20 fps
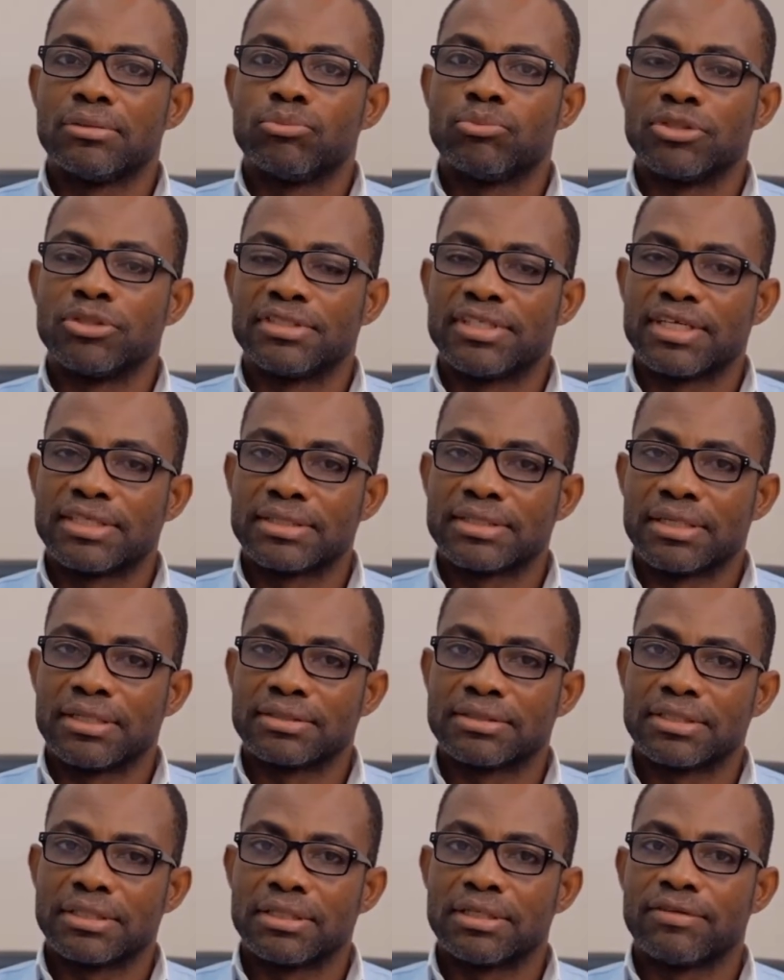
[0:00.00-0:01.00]
protect
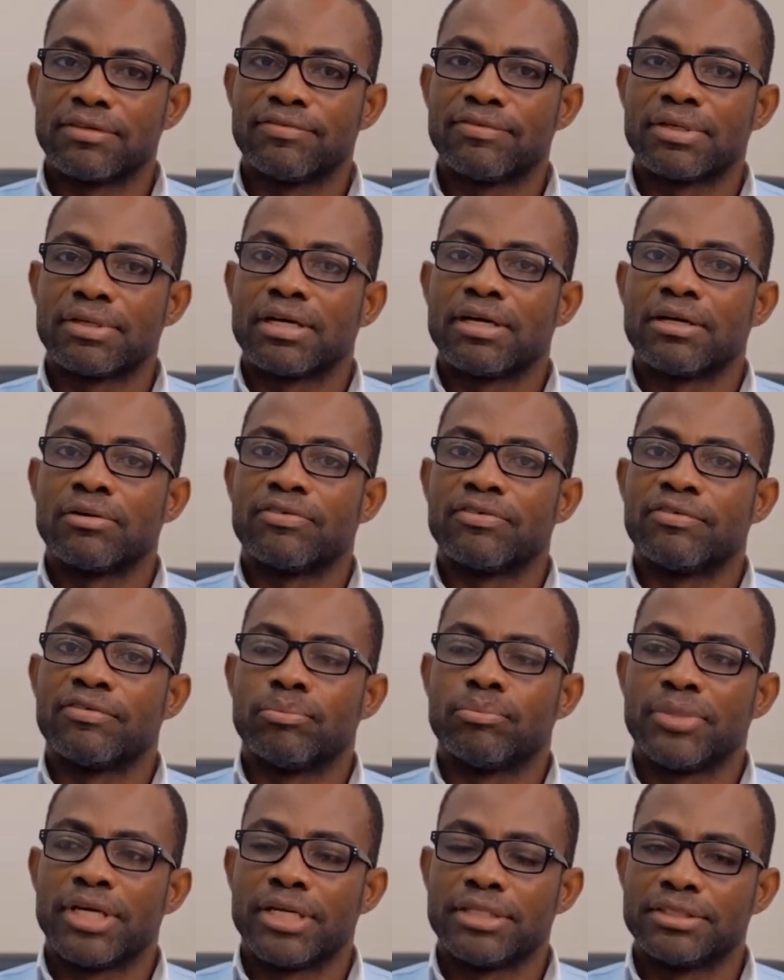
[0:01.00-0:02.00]
ourselves, our
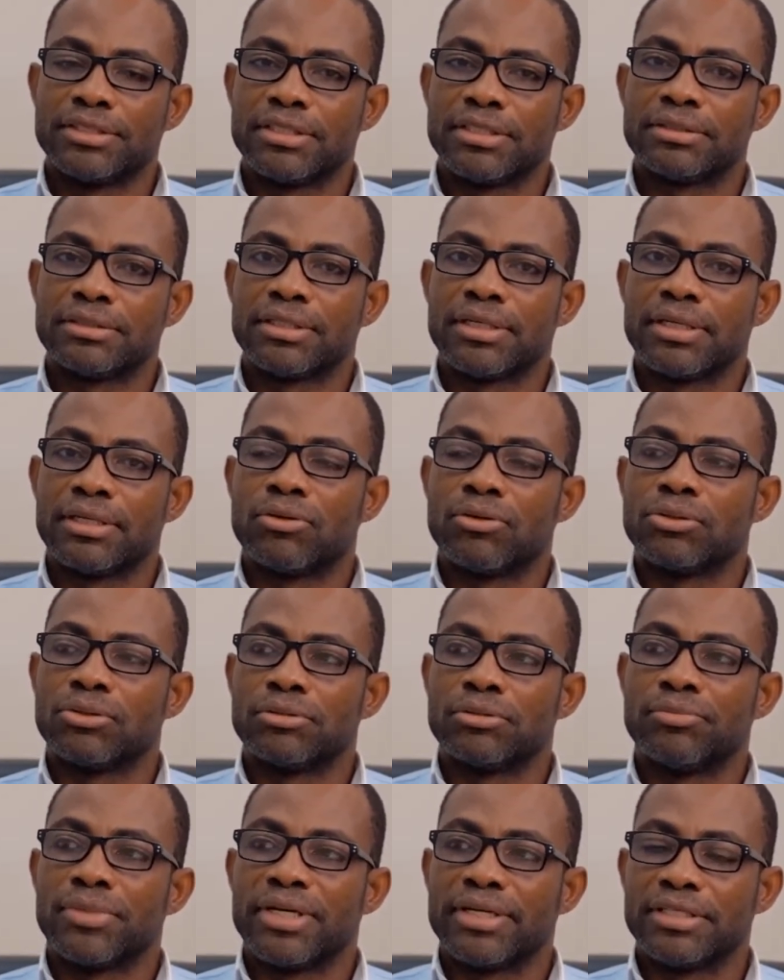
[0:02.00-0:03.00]
patients, and
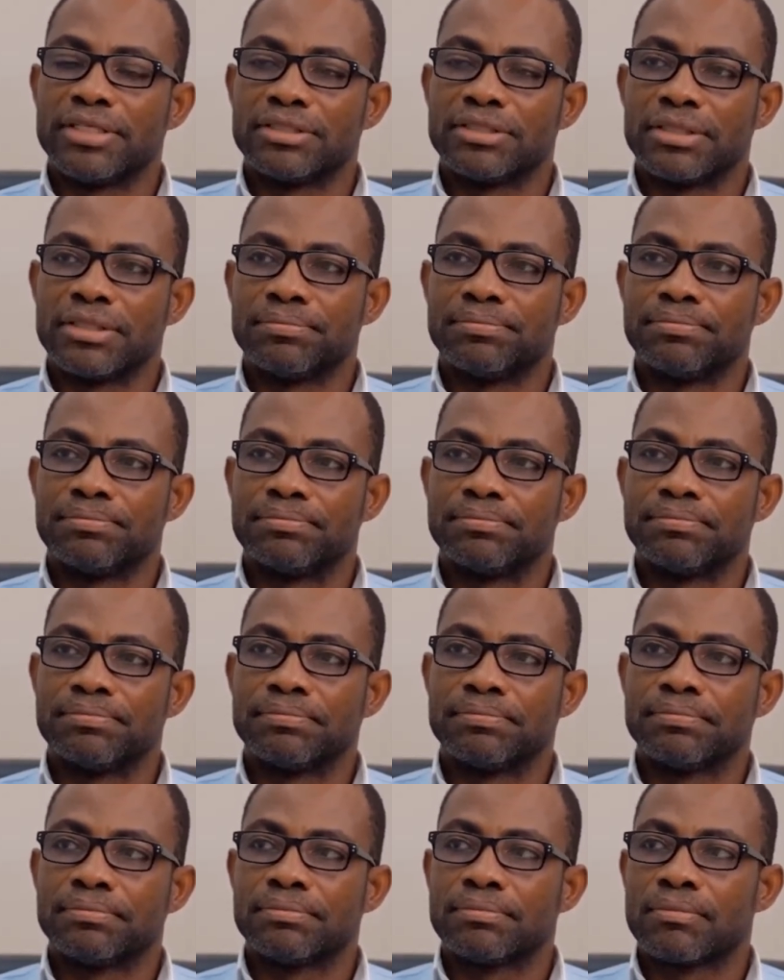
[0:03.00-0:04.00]
also manage them.
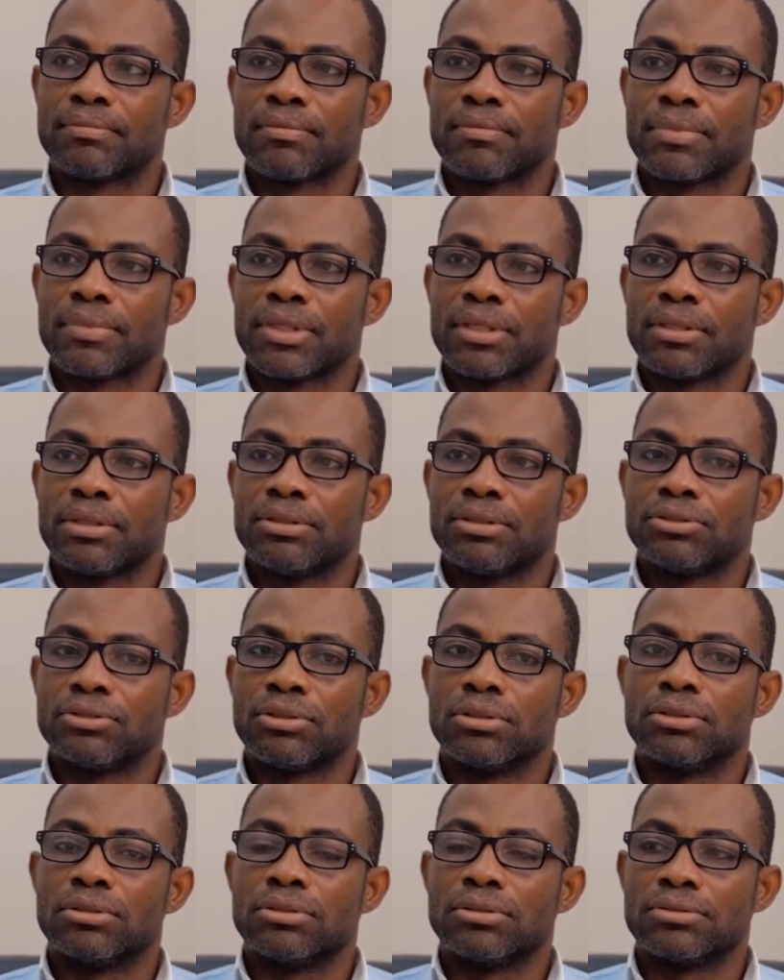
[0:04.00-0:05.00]

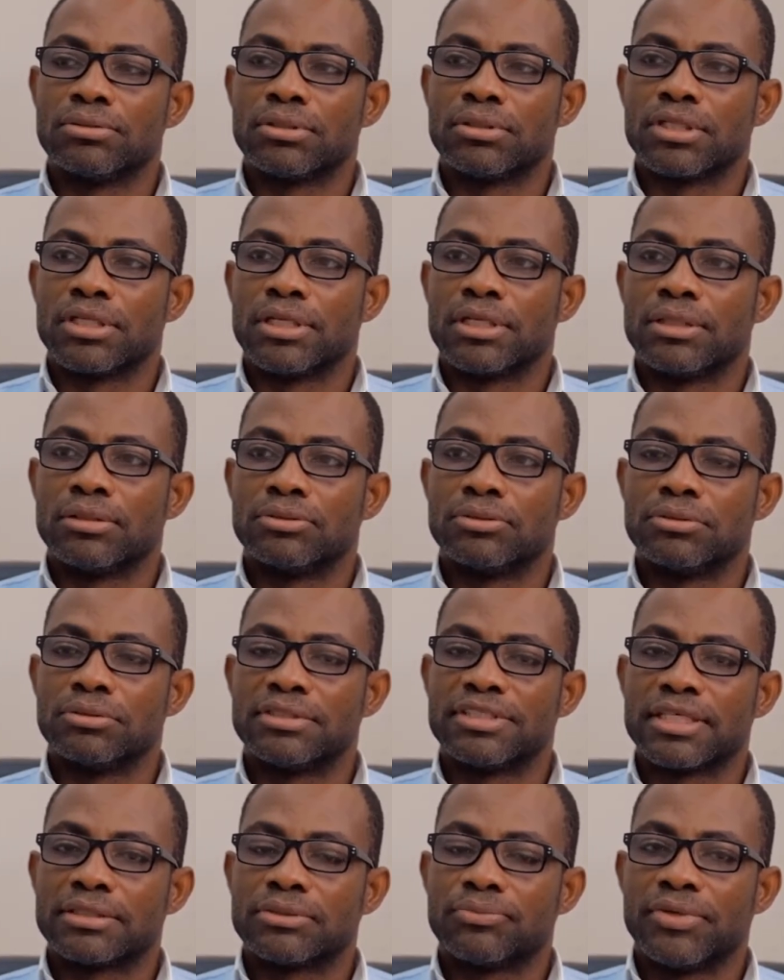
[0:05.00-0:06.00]
So to
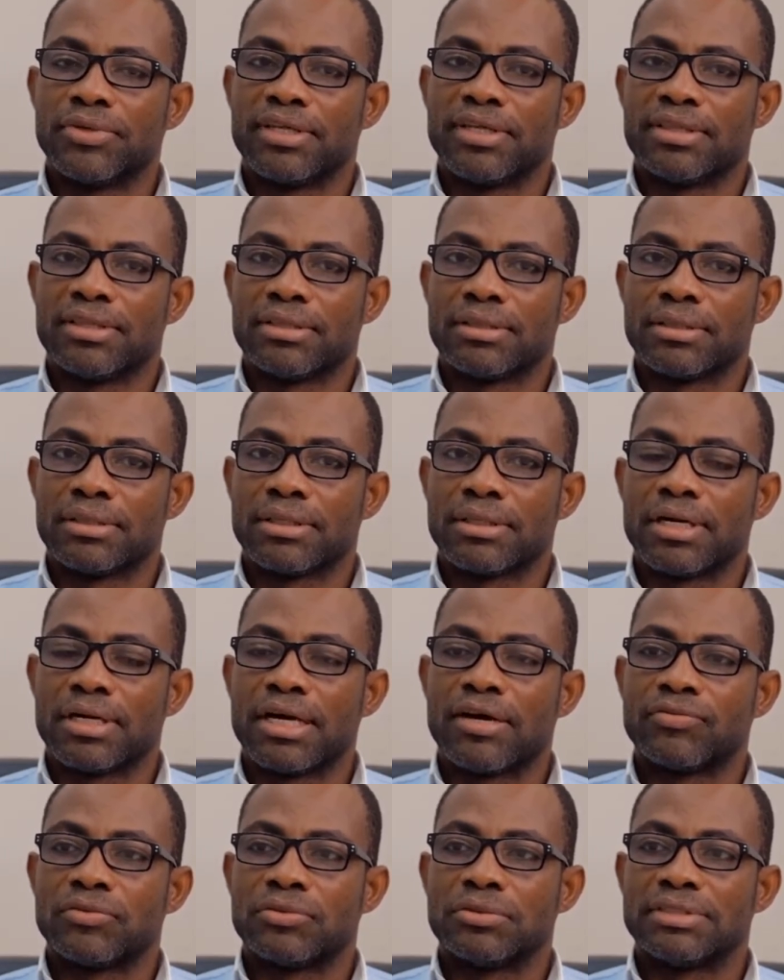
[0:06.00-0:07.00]
start with, I
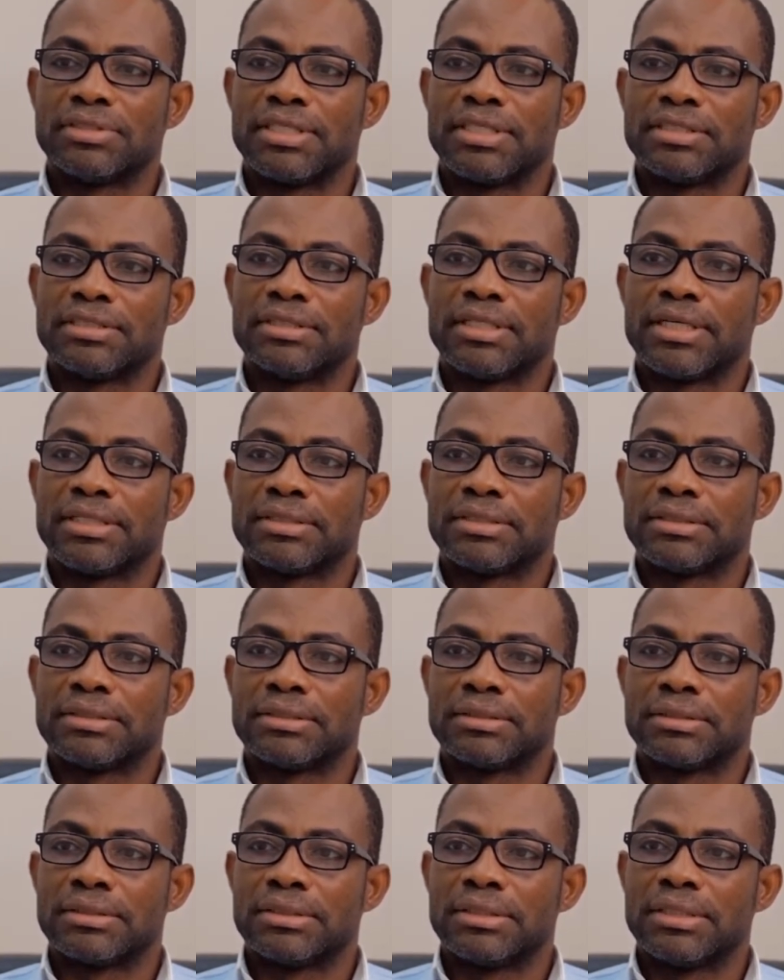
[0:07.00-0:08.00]
have to state that
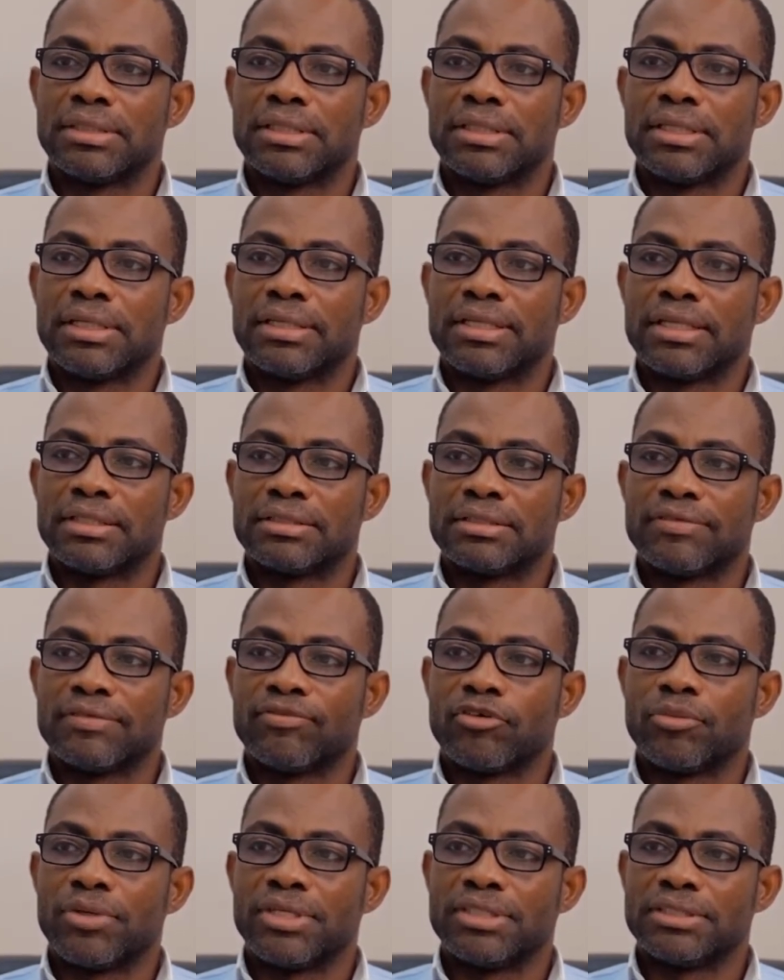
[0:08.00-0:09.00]
this
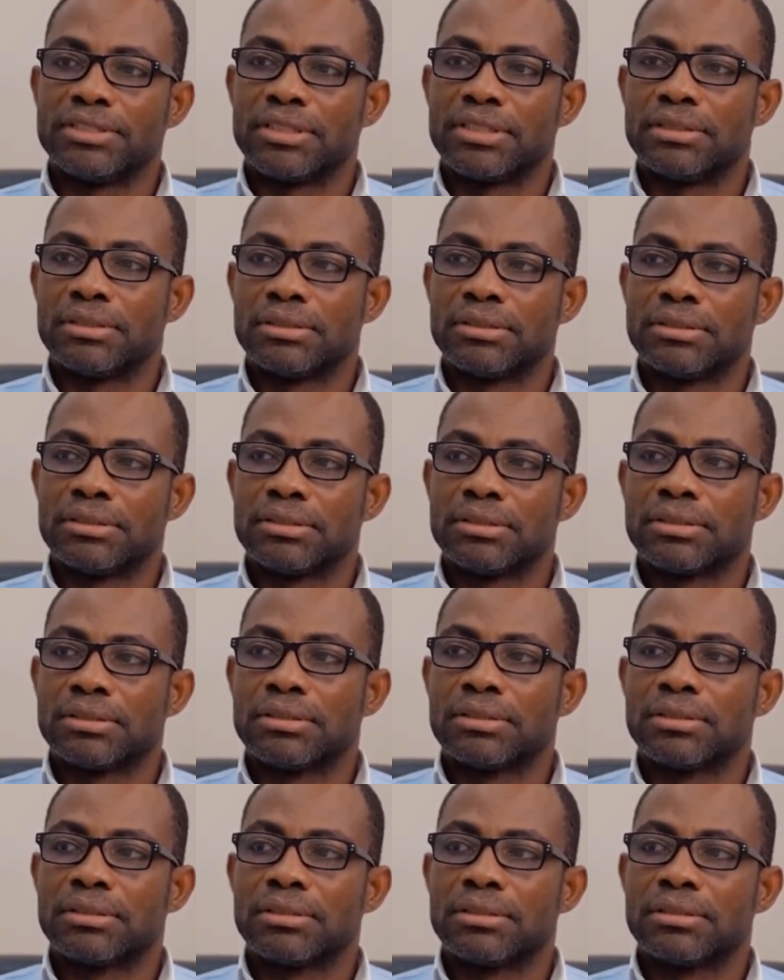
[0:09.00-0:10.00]
information
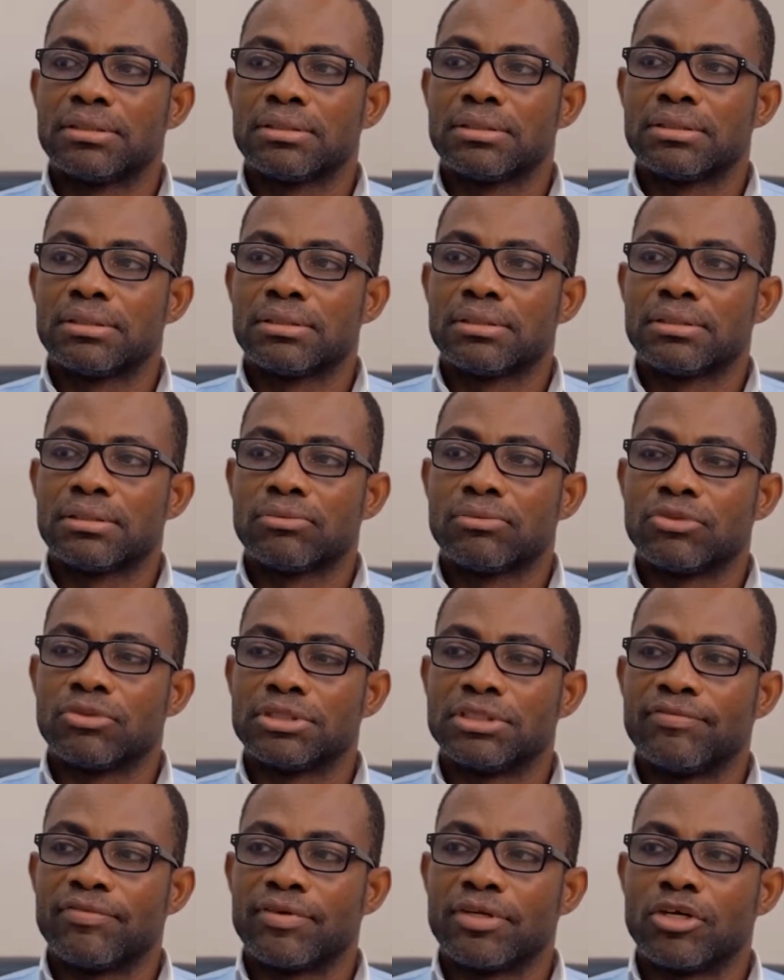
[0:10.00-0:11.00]

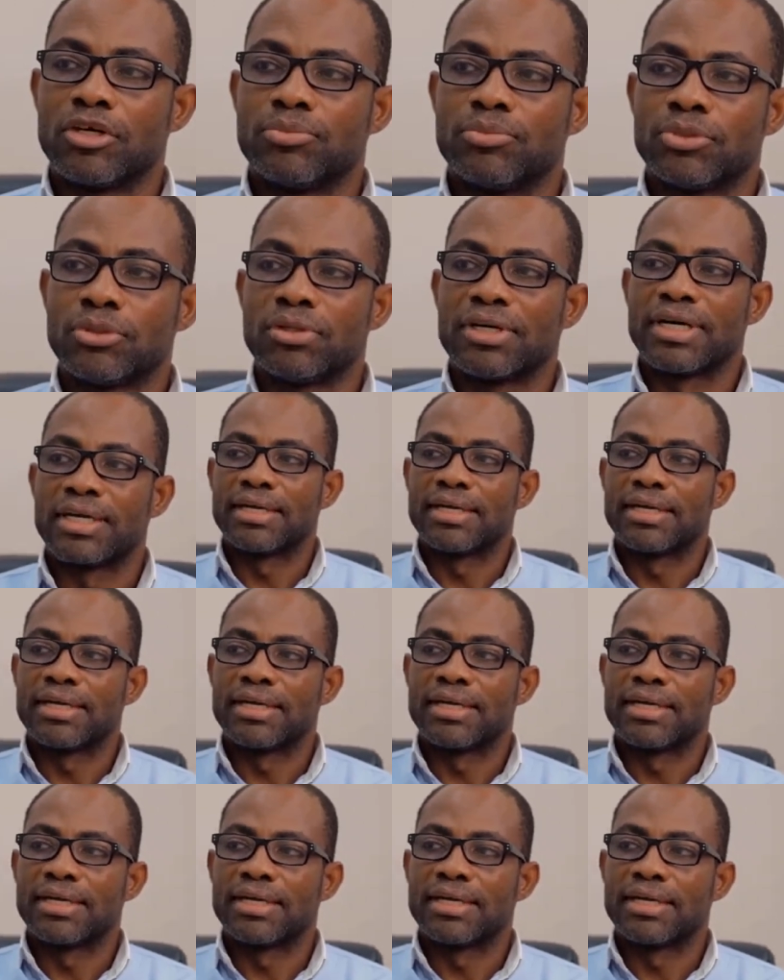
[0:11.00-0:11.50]
was developed or